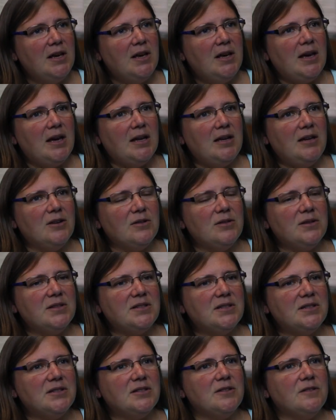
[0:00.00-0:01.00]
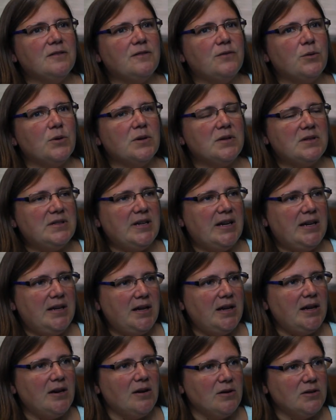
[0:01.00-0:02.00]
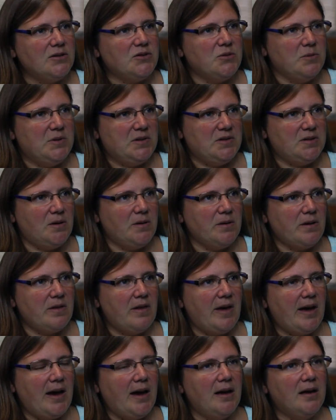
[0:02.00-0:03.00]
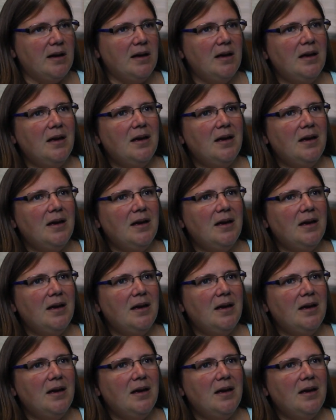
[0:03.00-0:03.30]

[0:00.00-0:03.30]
And here this is their 4th daycare as a result of that.